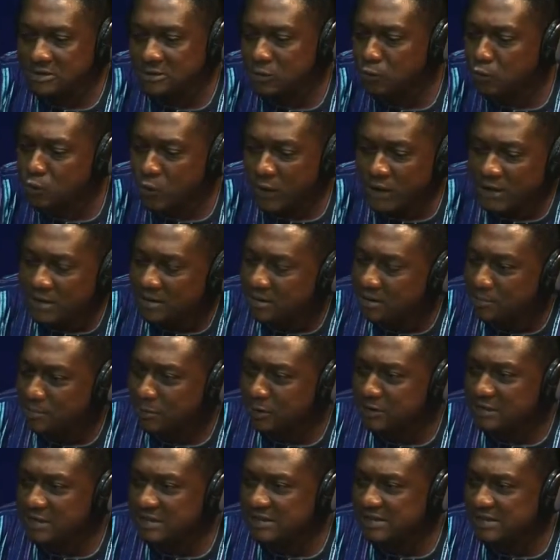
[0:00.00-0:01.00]
the way the
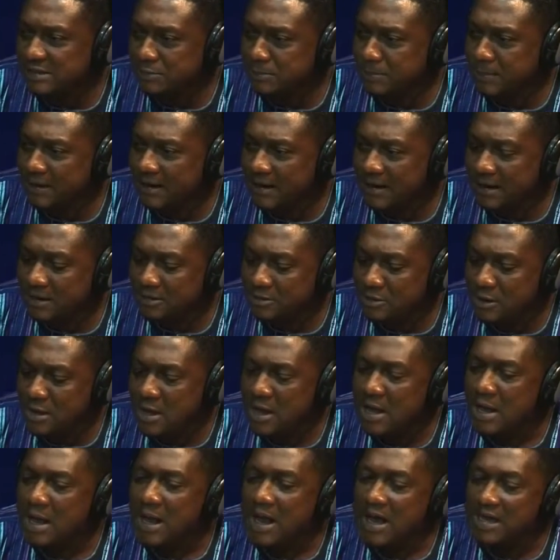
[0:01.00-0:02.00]
budget has been handled.
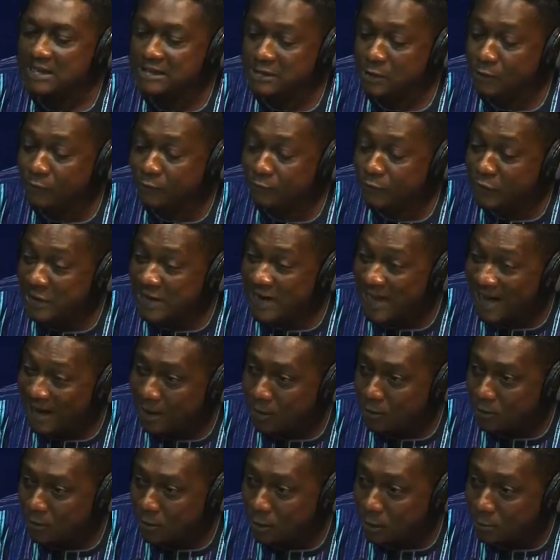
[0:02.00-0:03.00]
As of
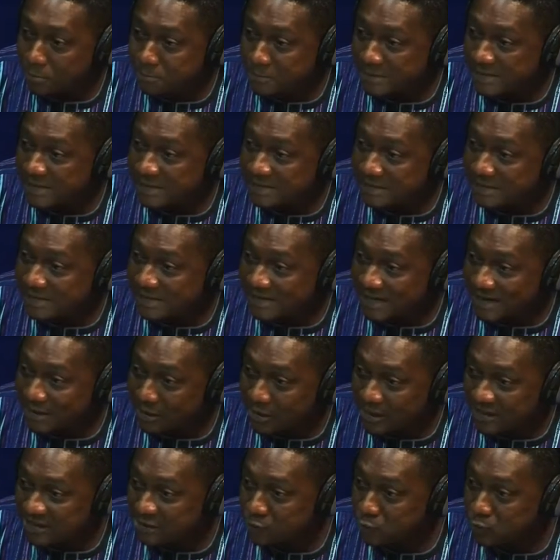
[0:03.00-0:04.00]
now, up till
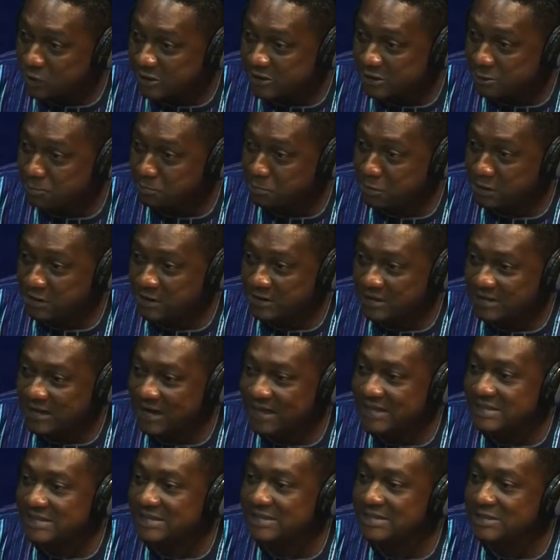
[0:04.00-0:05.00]
now, as we speak,
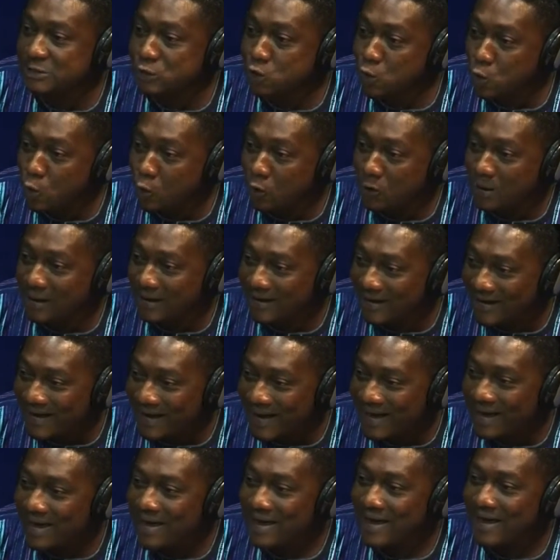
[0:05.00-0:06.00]
there is no
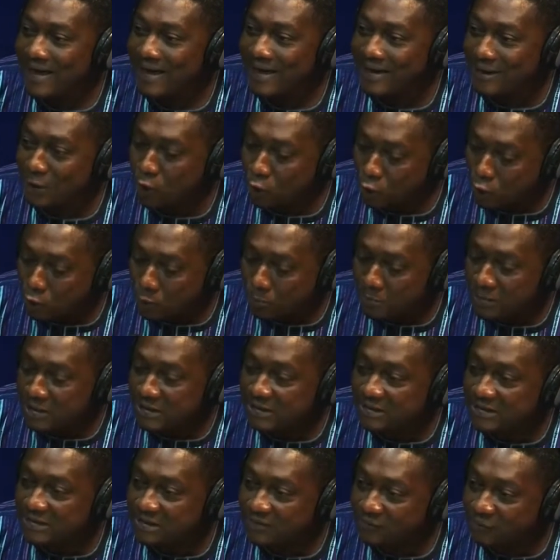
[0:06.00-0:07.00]
clear
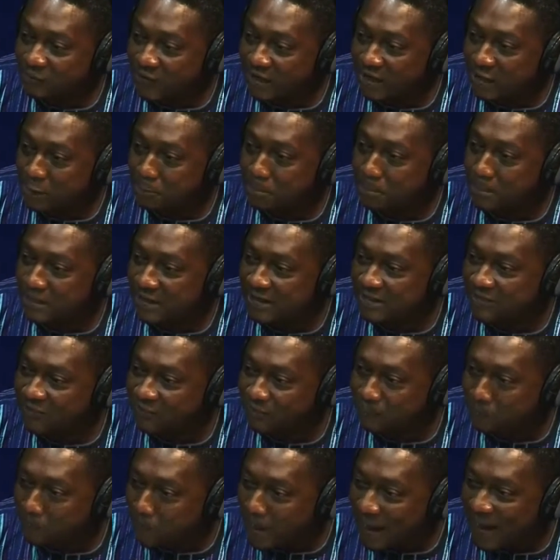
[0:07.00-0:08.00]
economic development
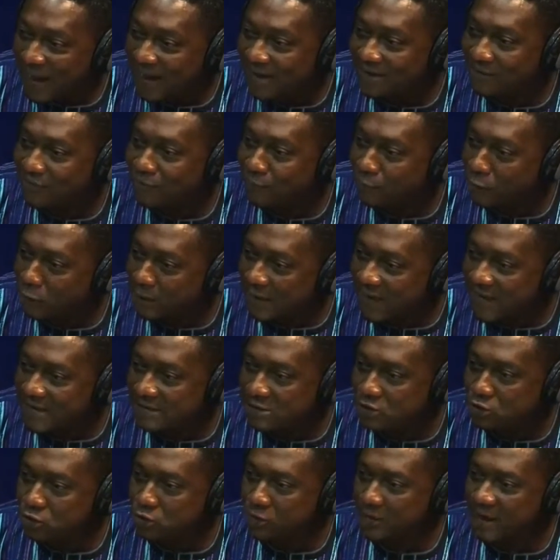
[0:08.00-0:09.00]
plan for
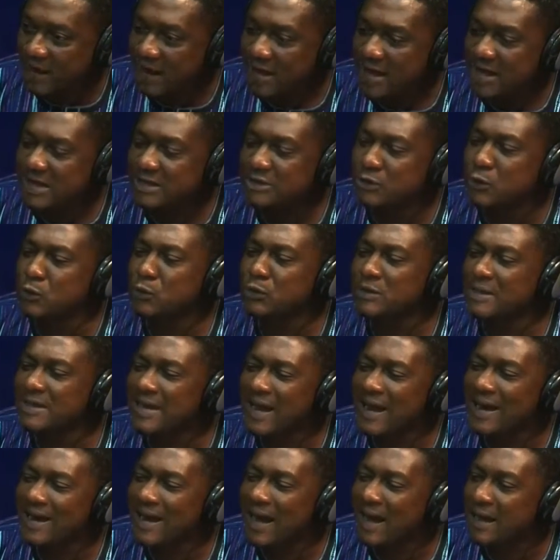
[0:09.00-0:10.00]
Nigeria. So
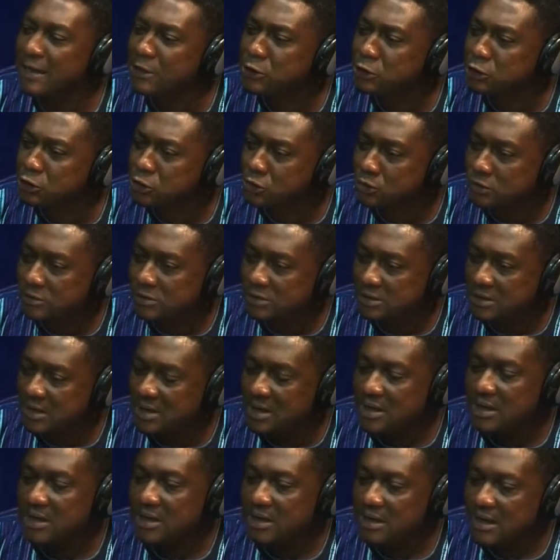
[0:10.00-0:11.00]
there are issues.
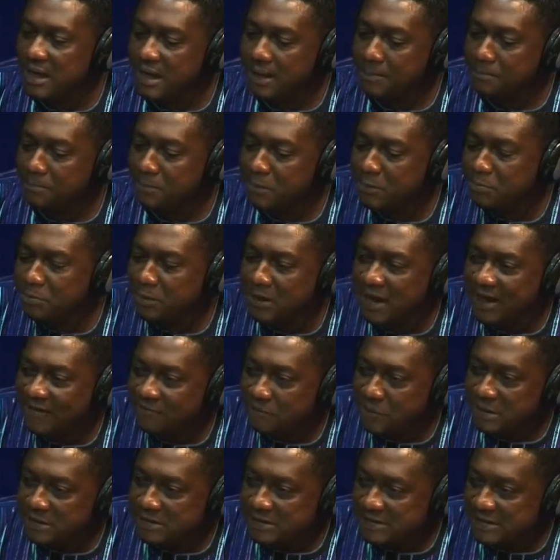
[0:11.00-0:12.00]
Yeah, people
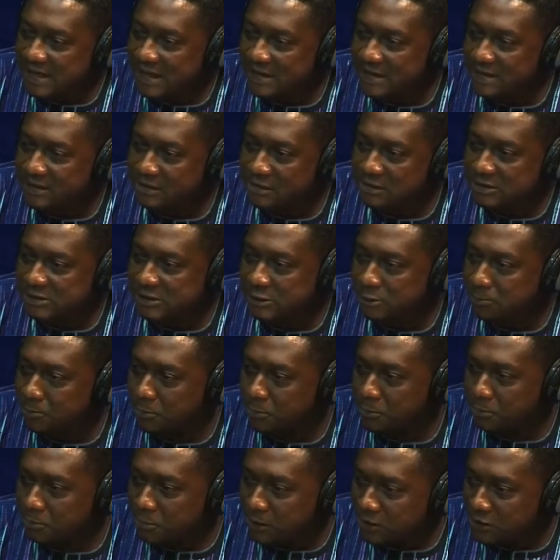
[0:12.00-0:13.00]
have been telling us to
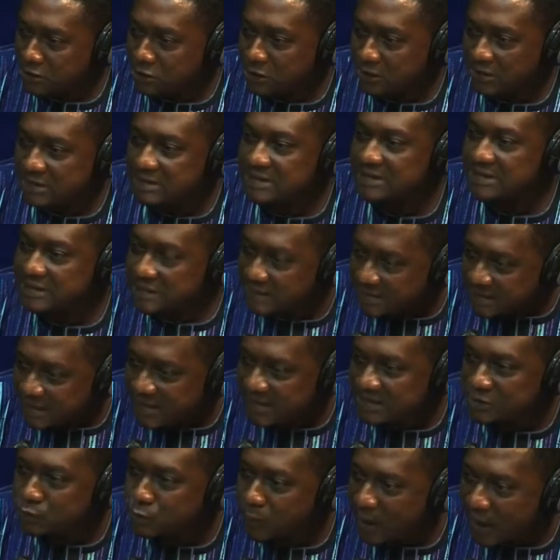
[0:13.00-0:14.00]
be patient.
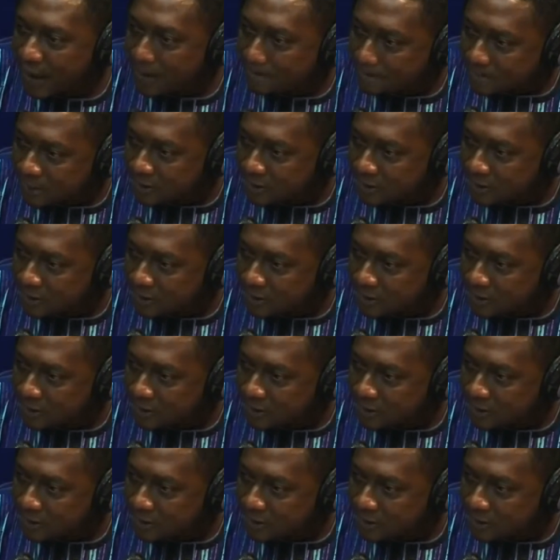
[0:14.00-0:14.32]
Yes, we are